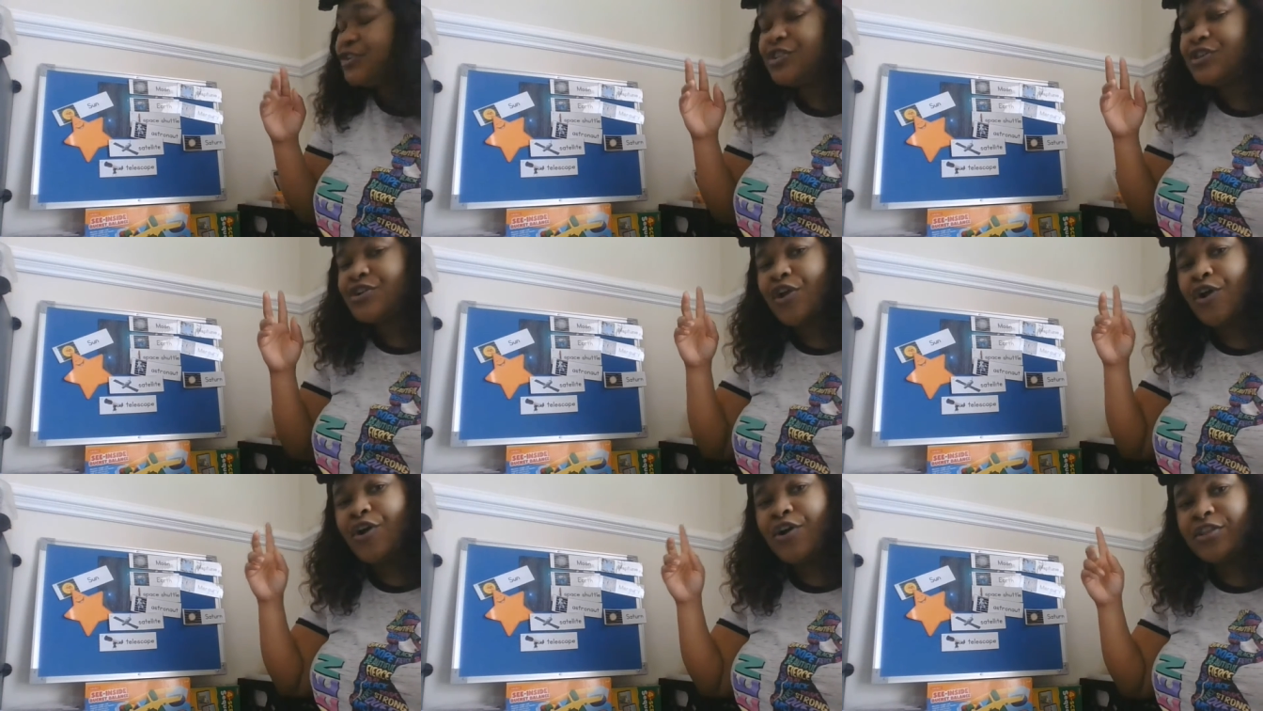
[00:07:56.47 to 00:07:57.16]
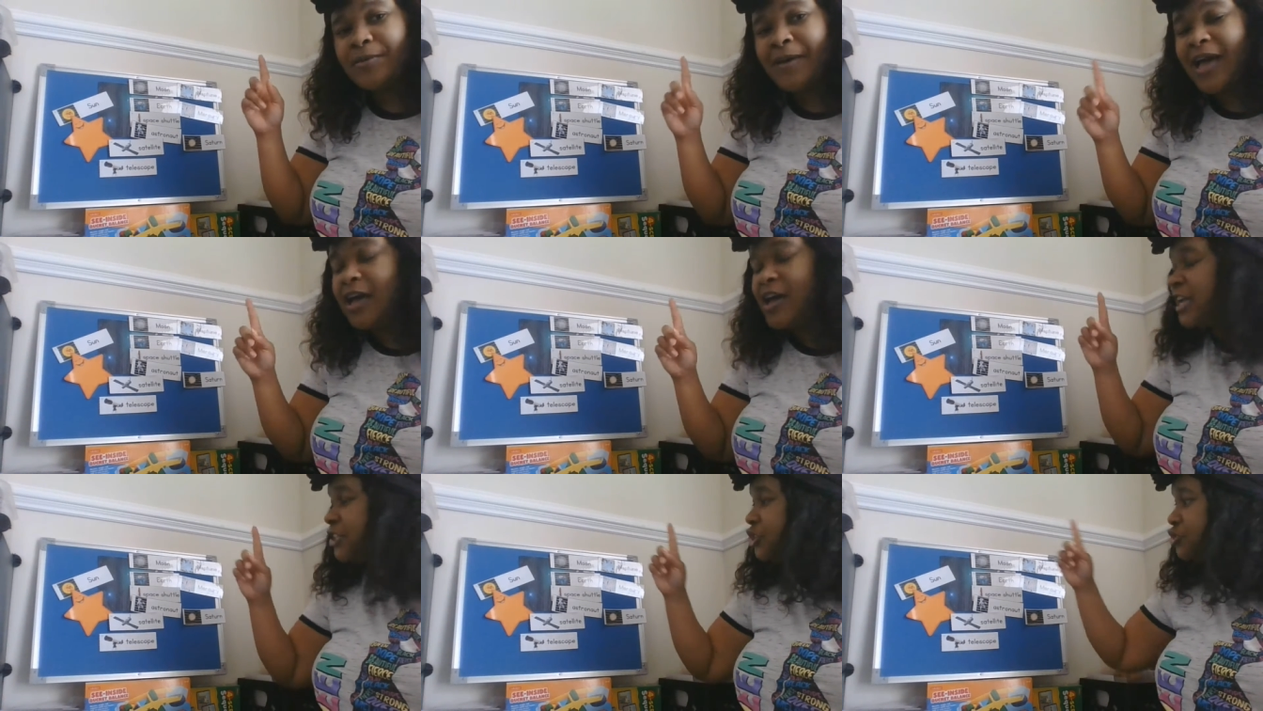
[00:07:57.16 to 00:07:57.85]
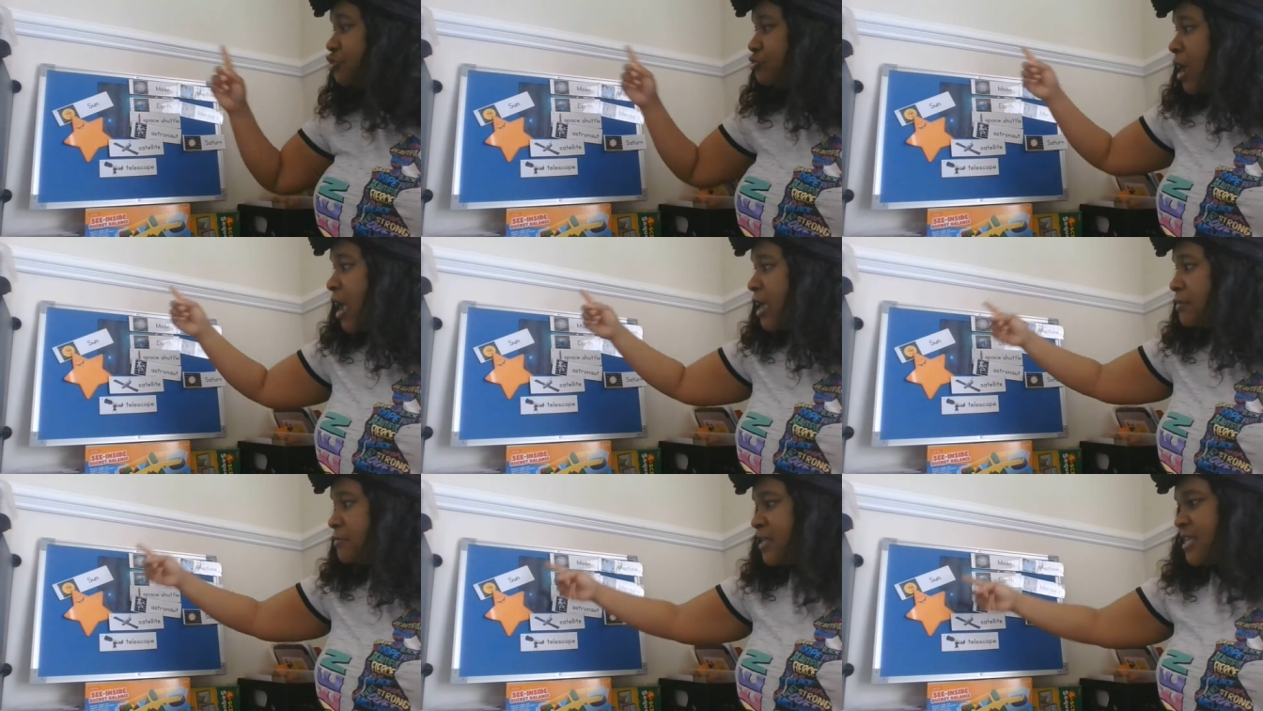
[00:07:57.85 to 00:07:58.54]
you learn all about
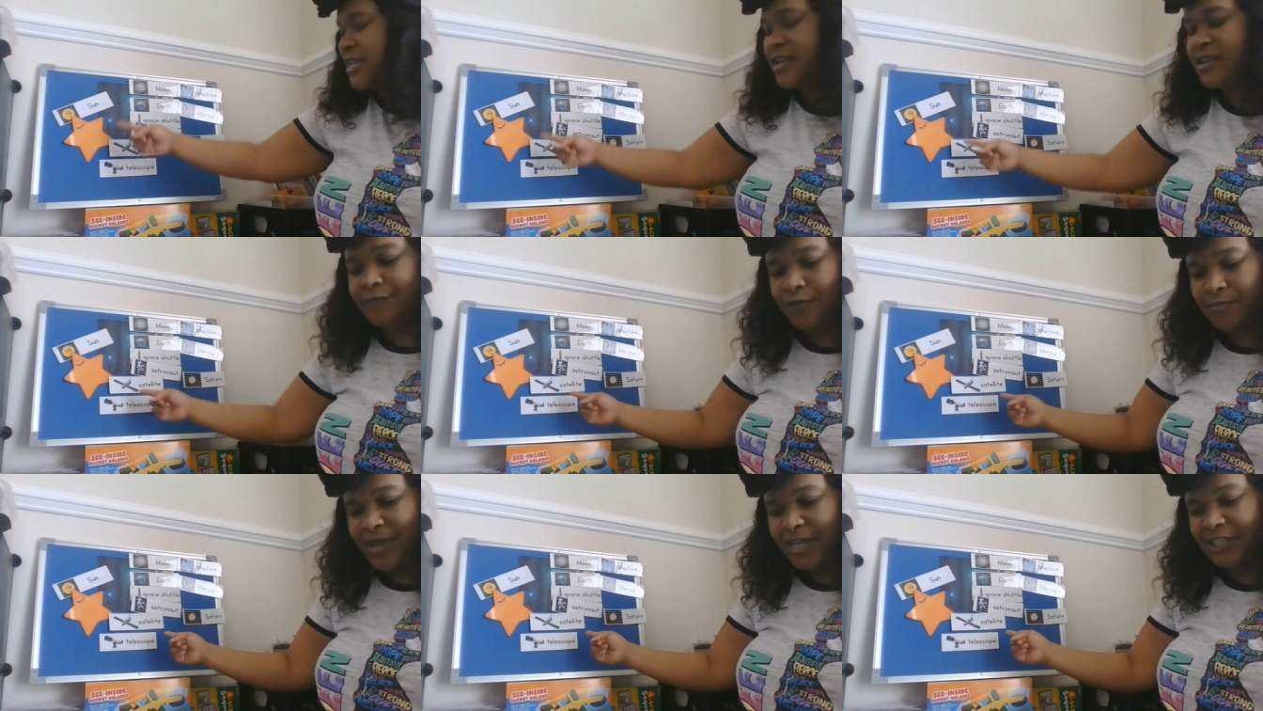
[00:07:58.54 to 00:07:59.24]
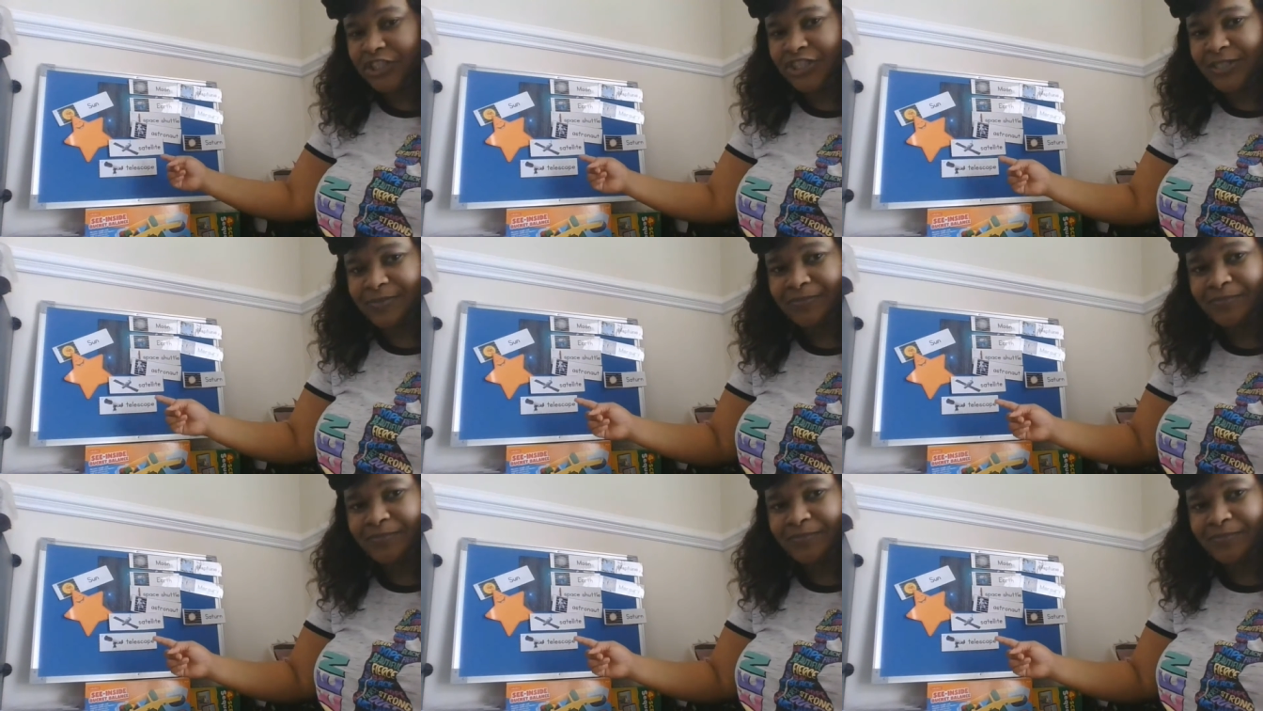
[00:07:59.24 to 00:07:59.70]
astronomy information.